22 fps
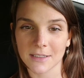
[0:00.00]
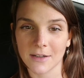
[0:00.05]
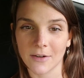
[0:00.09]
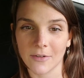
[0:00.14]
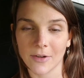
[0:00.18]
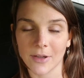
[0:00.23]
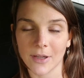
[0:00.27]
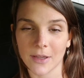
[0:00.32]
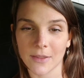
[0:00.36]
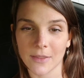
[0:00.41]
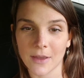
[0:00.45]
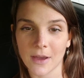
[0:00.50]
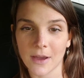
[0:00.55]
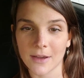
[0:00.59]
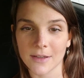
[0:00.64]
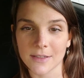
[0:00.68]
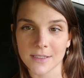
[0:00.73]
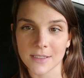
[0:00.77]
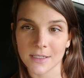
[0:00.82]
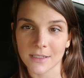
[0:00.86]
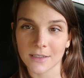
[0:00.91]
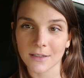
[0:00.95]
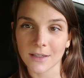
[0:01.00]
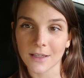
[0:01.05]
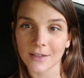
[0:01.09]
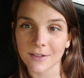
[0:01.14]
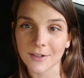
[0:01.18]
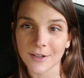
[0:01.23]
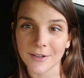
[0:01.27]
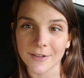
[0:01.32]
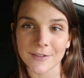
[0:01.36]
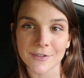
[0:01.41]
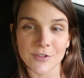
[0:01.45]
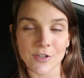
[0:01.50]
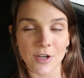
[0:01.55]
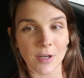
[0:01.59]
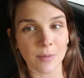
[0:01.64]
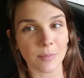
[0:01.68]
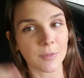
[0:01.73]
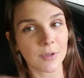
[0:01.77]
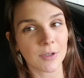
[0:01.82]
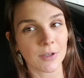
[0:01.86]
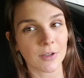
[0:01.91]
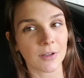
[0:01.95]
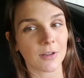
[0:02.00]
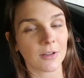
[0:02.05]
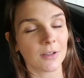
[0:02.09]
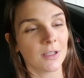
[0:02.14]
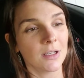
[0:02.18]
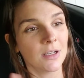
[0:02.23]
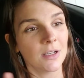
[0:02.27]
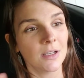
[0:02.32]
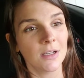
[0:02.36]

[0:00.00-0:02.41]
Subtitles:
going on the highest incline on a treadmill.